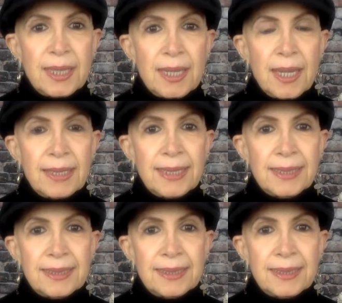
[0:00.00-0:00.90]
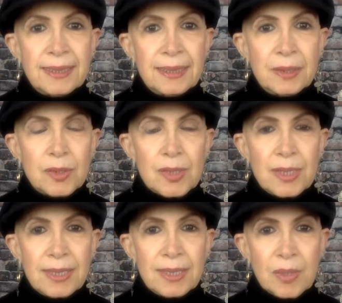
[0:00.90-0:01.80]
identity looks
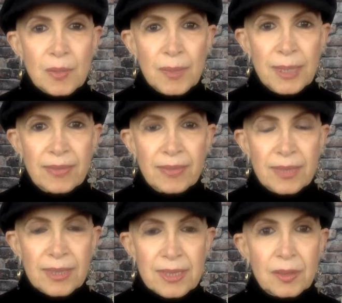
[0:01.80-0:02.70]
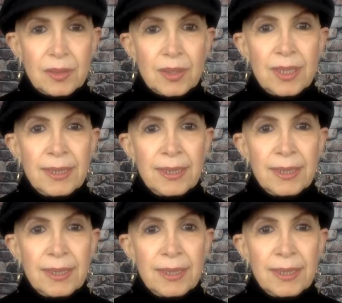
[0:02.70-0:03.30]
like. So many of us are looking